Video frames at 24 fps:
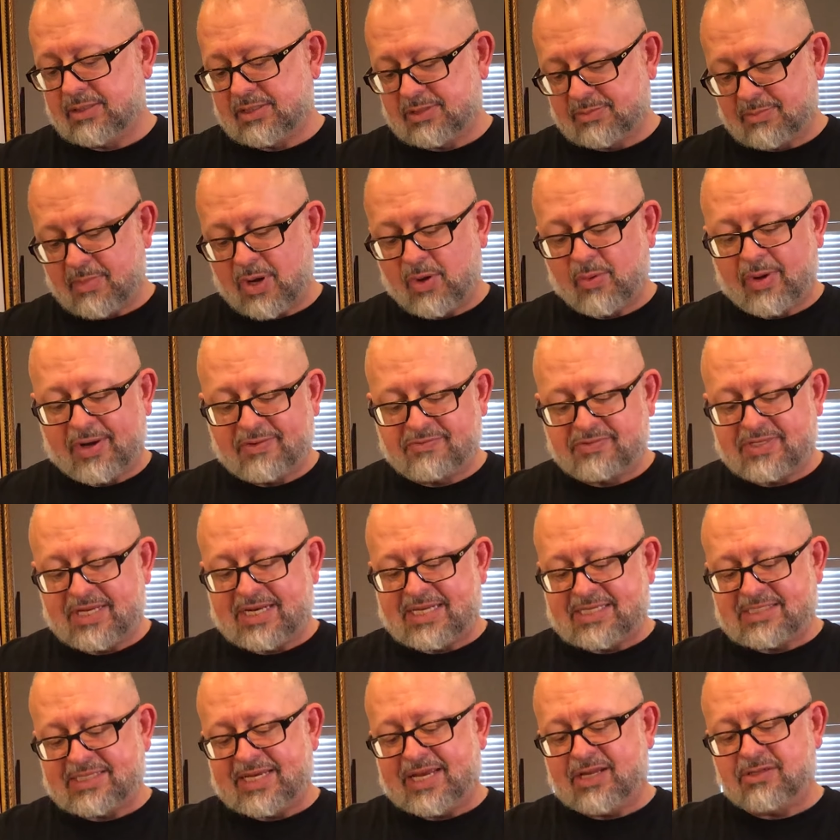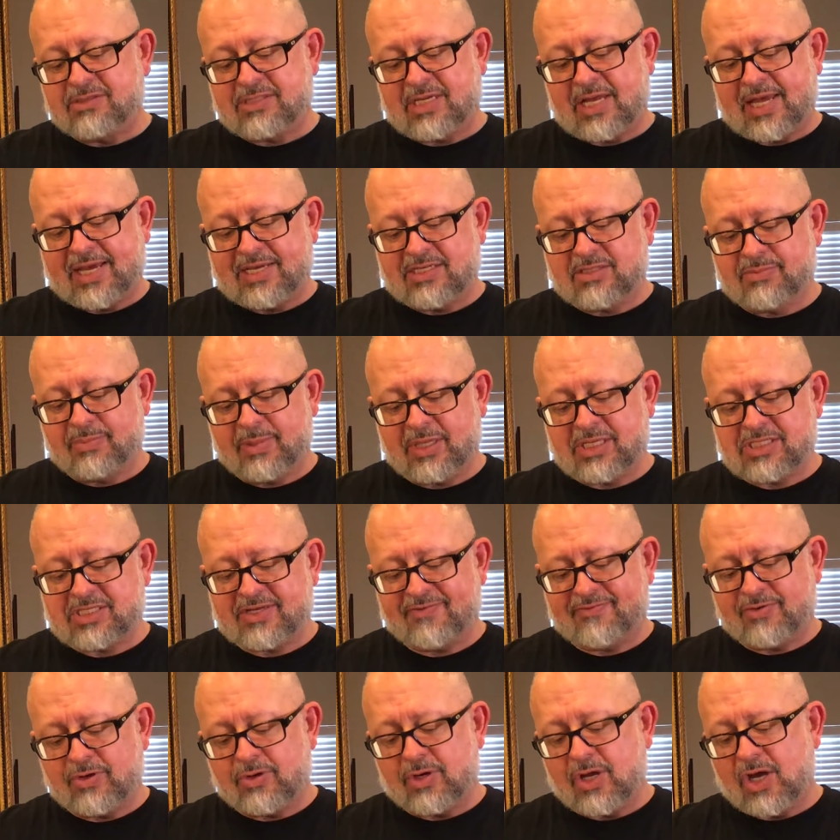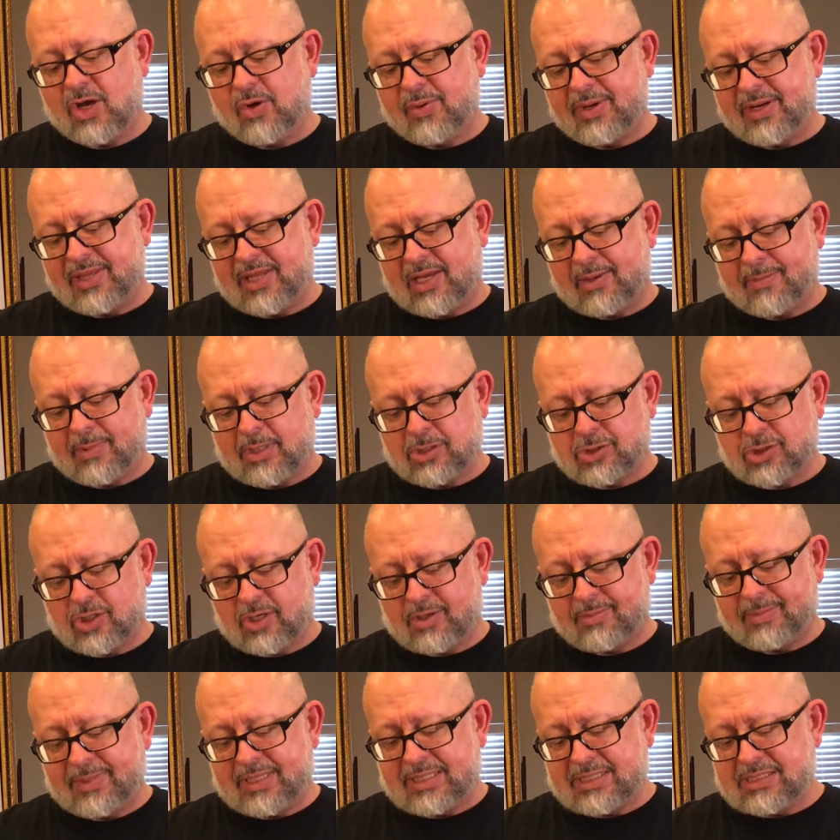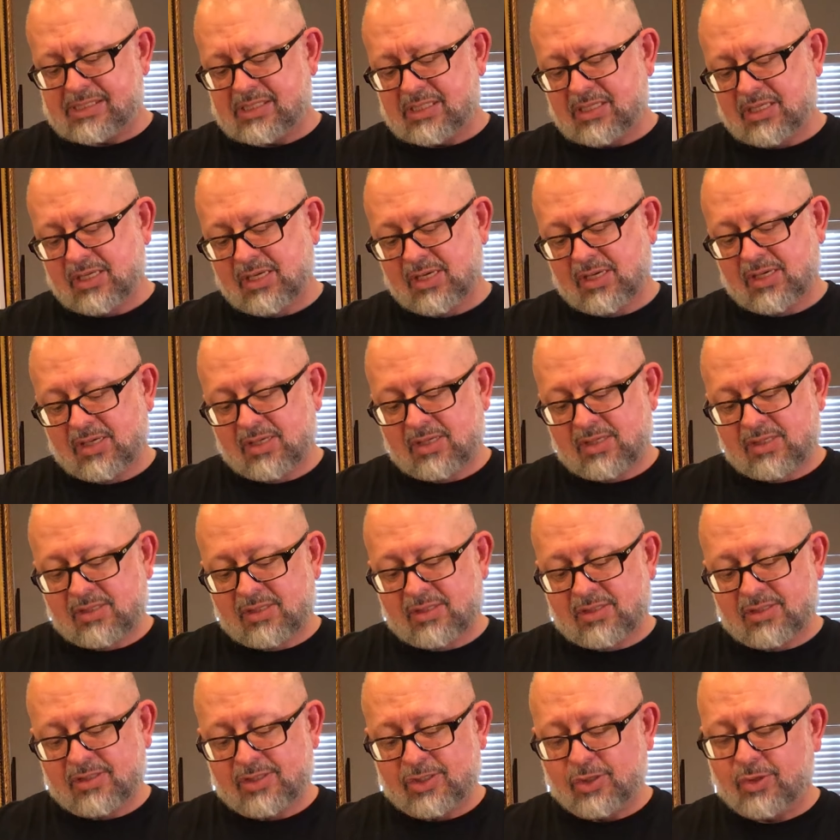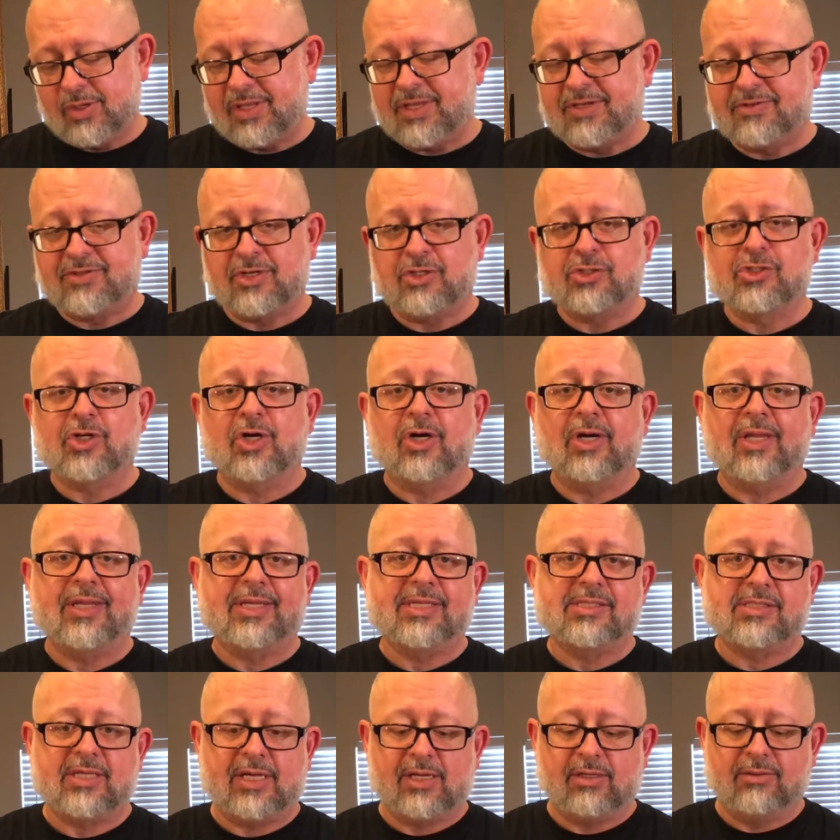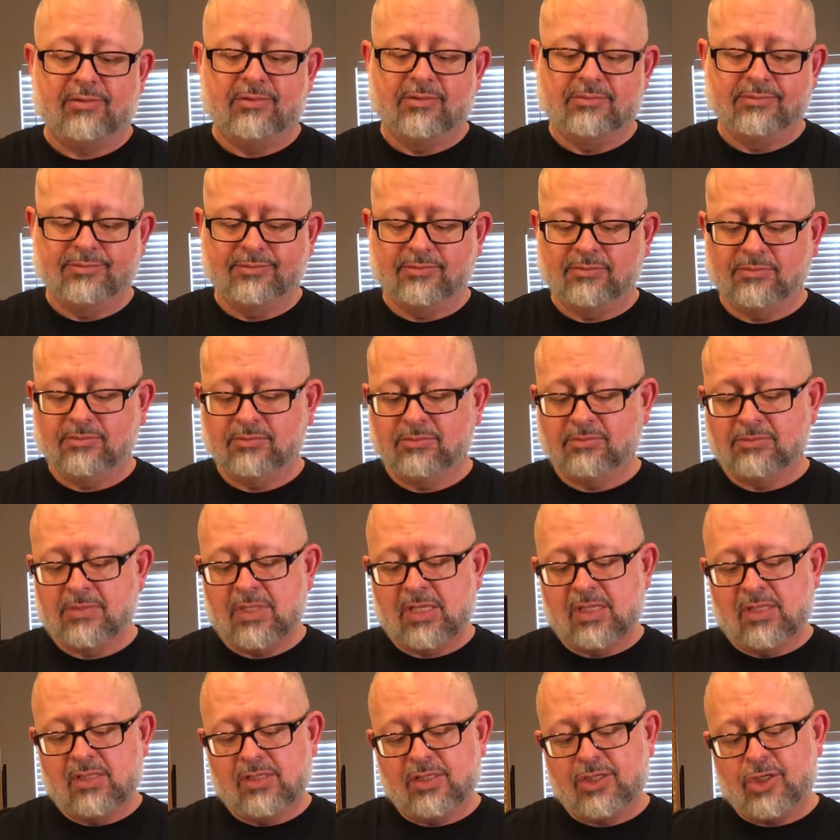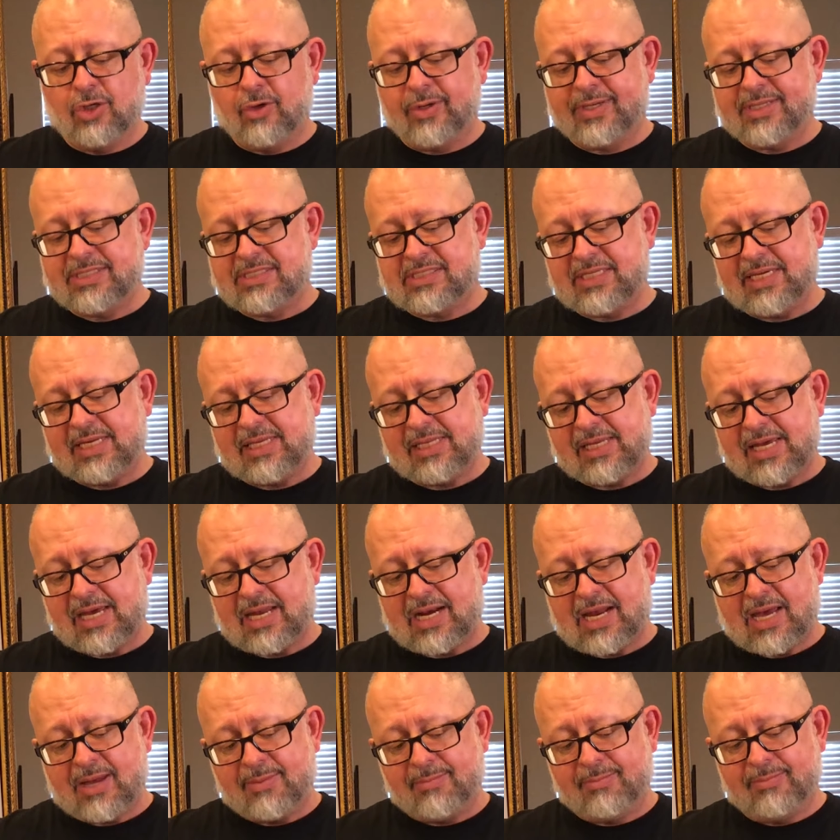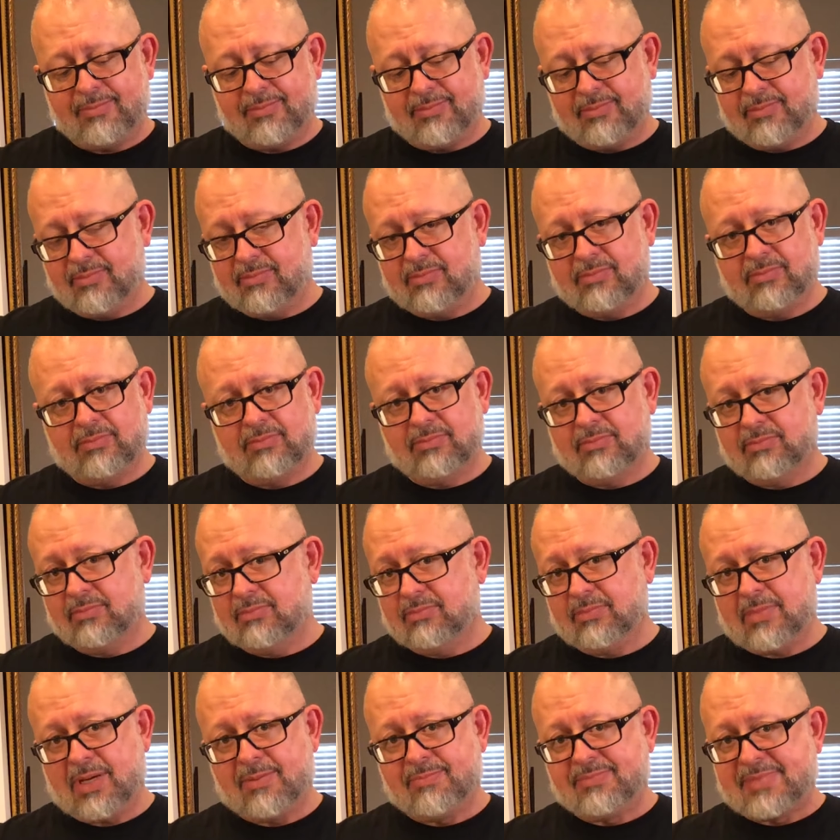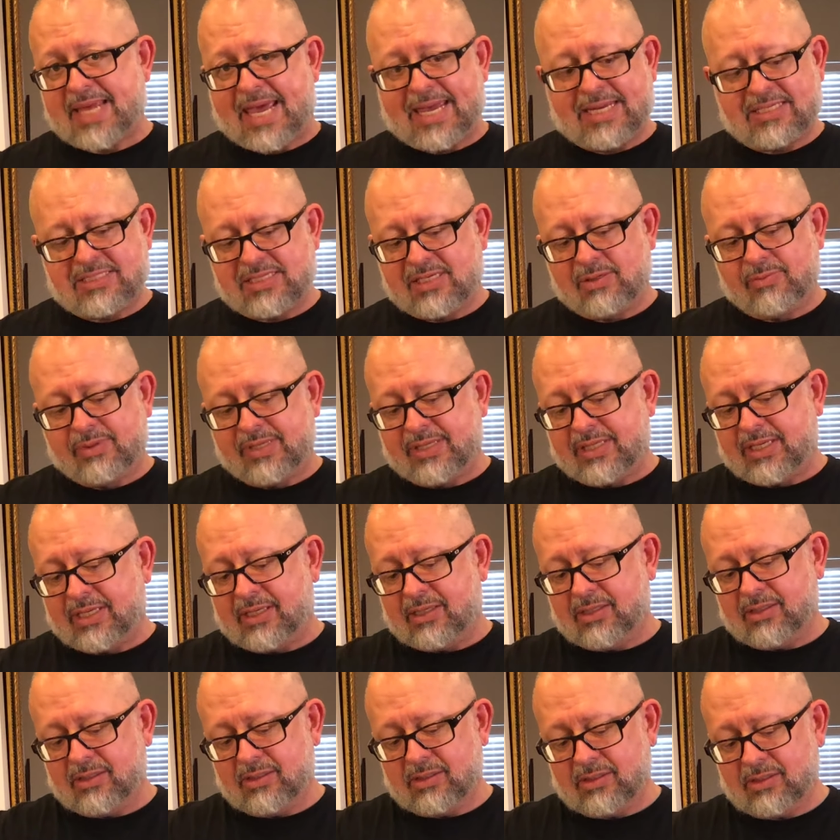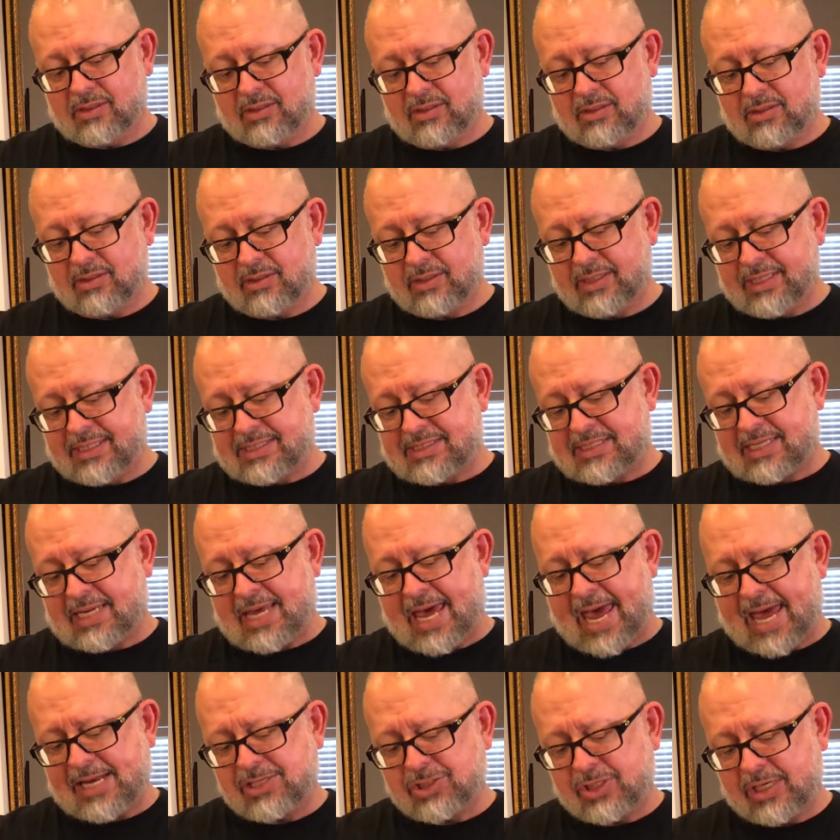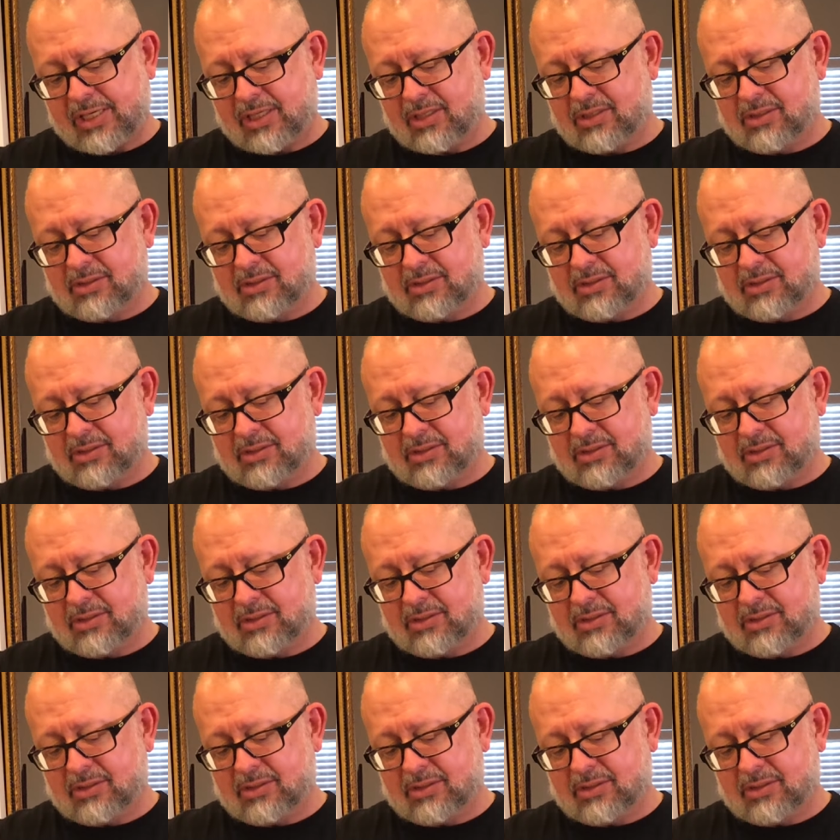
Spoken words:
As my wife said, it sounds nice because if you know anything about sharpness, there's hardly a sound. You can see that I'm dainty with it. It's catching.